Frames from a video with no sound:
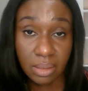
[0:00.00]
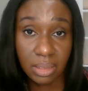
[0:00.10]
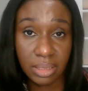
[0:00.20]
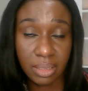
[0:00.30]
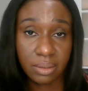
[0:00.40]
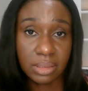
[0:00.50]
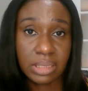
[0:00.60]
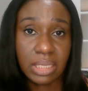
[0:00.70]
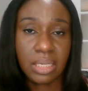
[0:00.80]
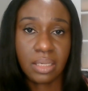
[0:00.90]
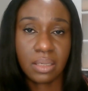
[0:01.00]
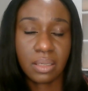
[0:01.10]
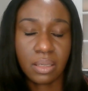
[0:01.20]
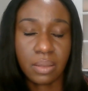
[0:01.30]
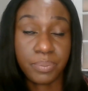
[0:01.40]
Here, they
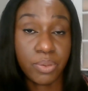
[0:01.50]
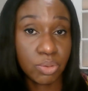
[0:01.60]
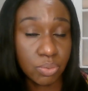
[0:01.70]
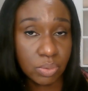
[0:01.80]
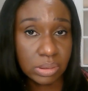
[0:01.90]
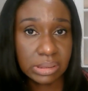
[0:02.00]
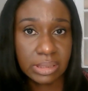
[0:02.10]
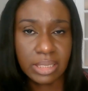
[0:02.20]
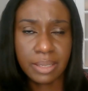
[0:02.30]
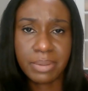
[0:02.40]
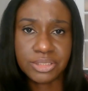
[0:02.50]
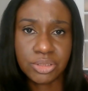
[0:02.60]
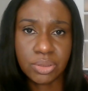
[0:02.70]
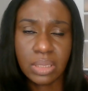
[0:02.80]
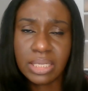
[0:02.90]
produce, they
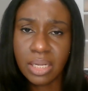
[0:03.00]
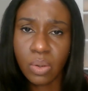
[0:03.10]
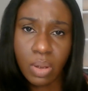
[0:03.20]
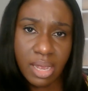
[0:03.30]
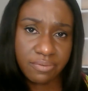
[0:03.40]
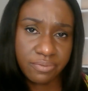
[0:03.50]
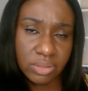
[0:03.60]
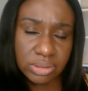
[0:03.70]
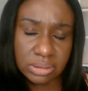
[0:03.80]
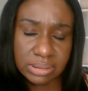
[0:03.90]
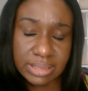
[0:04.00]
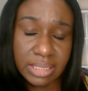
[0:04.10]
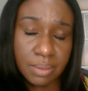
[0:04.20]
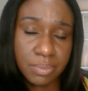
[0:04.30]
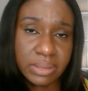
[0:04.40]
mature, and acquire functions that
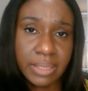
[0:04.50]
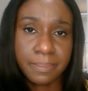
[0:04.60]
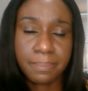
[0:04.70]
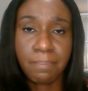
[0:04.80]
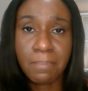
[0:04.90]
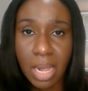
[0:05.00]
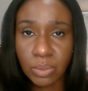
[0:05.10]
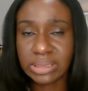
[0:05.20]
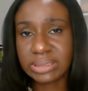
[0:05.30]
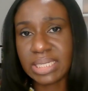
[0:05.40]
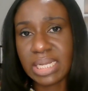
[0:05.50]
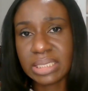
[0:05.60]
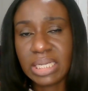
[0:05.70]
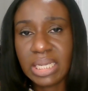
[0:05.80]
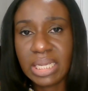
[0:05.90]
enable them mount attack
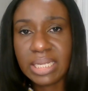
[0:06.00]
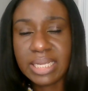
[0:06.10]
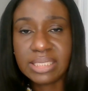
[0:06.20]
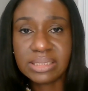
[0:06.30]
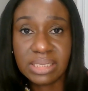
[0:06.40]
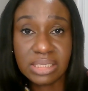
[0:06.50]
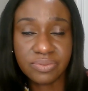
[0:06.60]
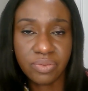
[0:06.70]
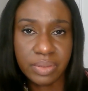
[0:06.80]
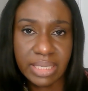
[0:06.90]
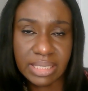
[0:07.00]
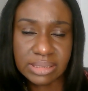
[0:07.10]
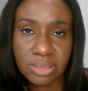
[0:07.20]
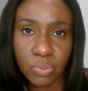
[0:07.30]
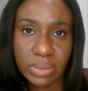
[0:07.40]
against these foreign
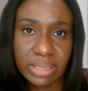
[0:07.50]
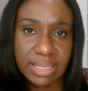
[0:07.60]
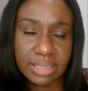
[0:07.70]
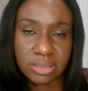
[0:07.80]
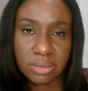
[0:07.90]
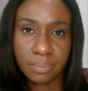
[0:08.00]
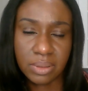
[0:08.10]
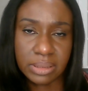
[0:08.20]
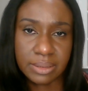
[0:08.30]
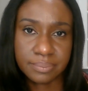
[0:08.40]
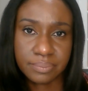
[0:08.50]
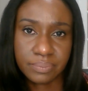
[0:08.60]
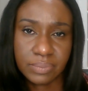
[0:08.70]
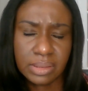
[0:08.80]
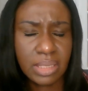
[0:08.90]
agents when they get into the body.
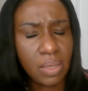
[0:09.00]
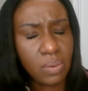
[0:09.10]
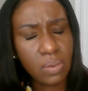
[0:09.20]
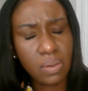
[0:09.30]
Now,